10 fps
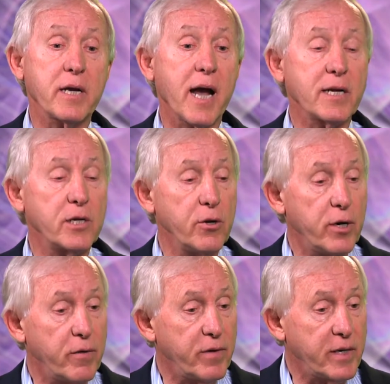the
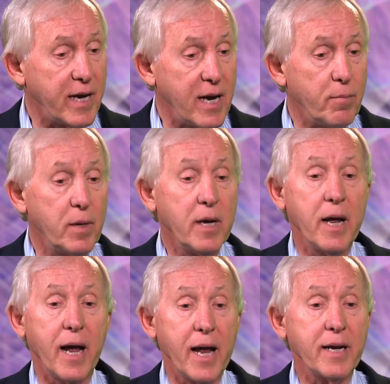continuity of your team.
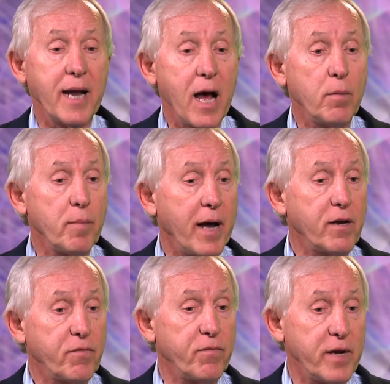And now
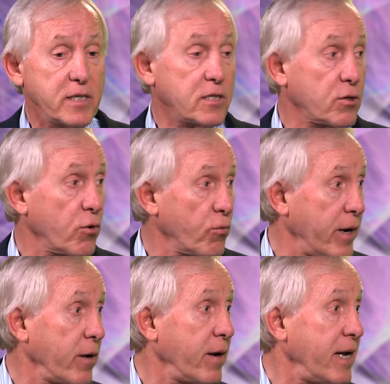Mike Vick's
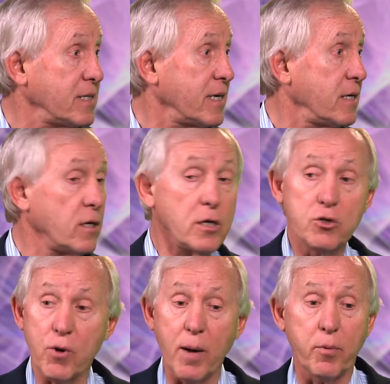career is in
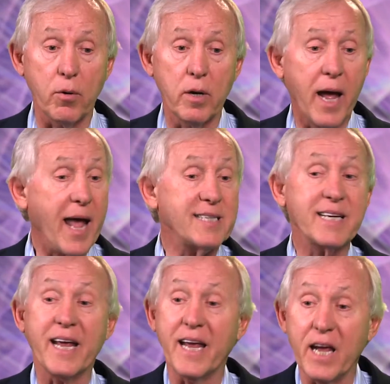trouble, as
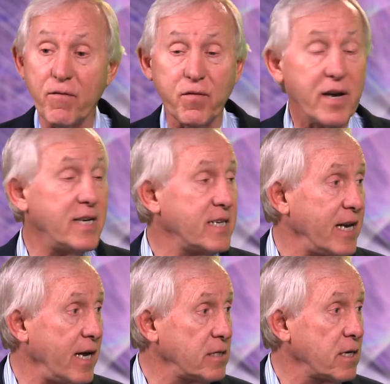gifted as
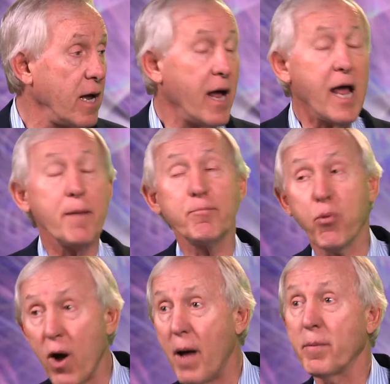he is, and
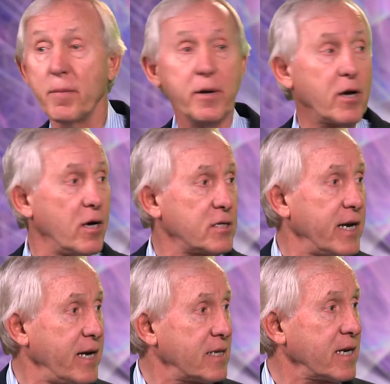probably because
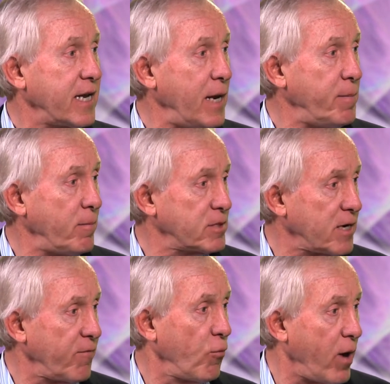he doesn't keep
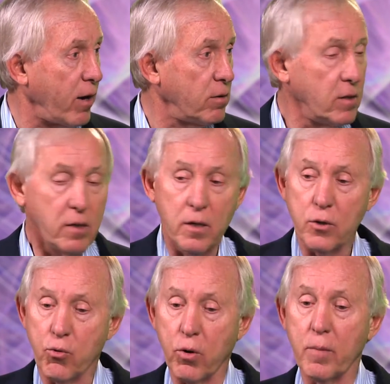himself well.
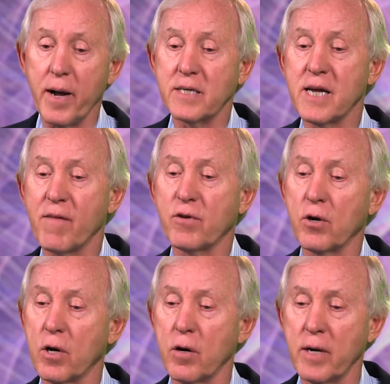Quarterbacks have to
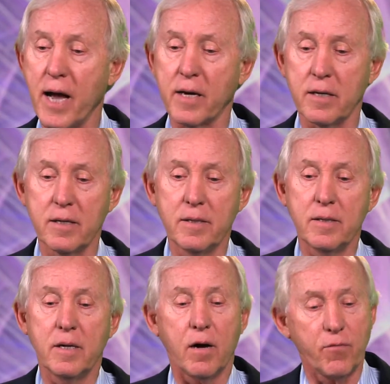learn how to
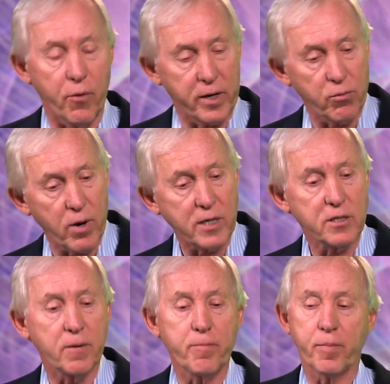avoid the
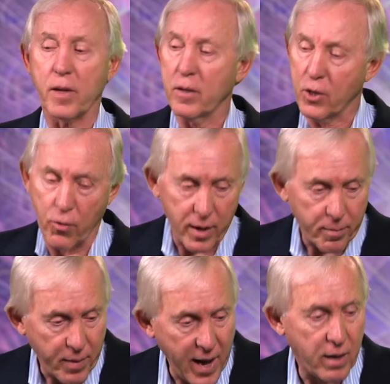rush, go out
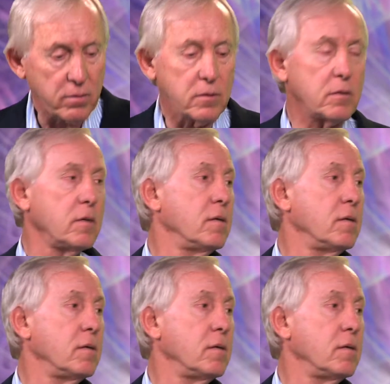of bounds,